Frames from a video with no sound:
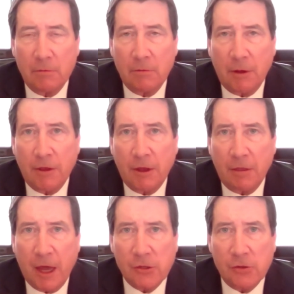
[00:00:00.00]
and I
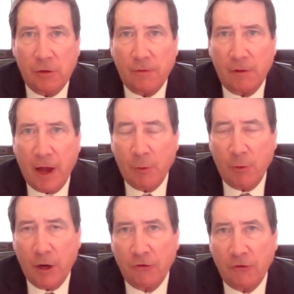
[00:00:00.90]
think that sort of
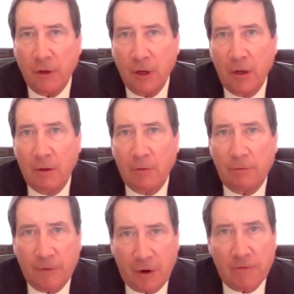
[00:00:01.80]
collaboration
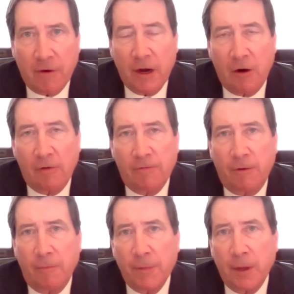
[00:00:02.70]
very, very
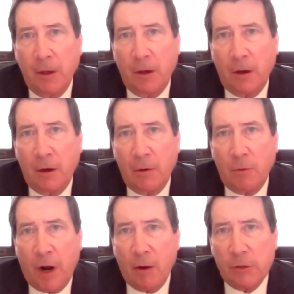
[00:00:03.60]
helpful
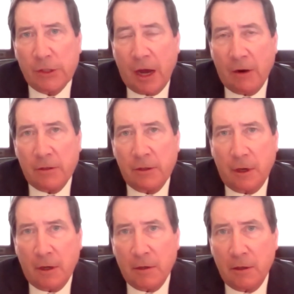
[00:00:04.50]
when I was out
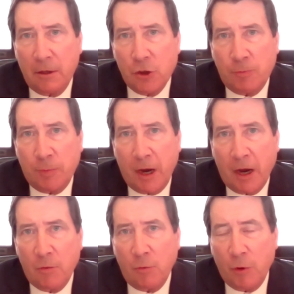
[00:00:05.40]
uh, in
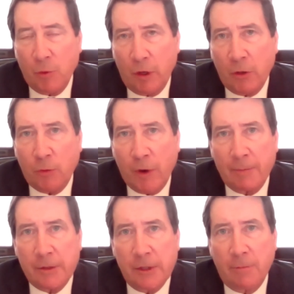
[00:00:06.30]
Japan, we really
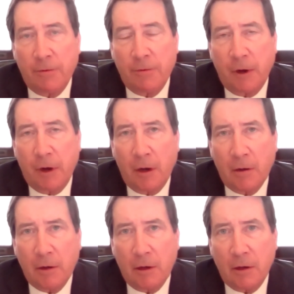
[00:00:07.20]
ramped up
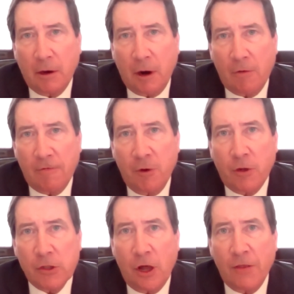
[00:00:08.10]
uh, our
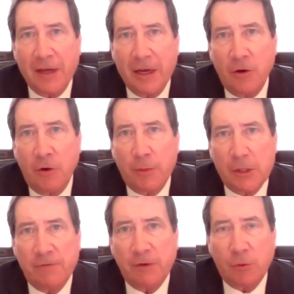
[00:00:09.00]
focus on the
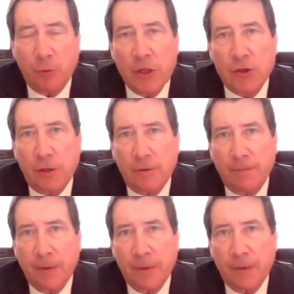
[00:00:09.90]
Indo-Pacific region.